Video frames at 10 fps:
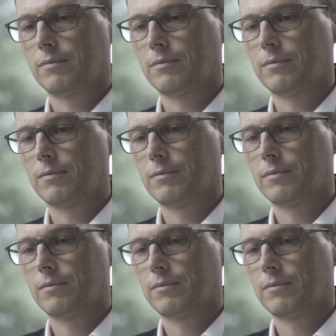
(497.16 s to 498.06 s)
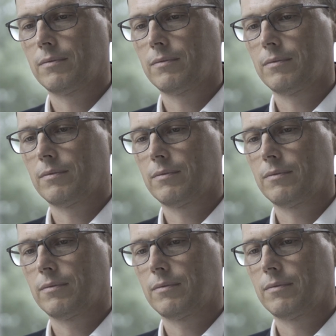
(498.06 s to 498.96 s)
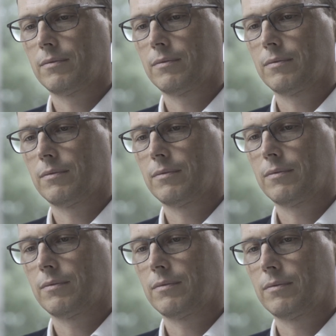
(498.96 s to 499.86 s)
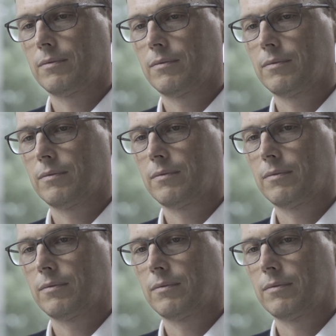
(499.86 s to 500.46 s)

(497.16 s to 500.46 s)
(no one is talking)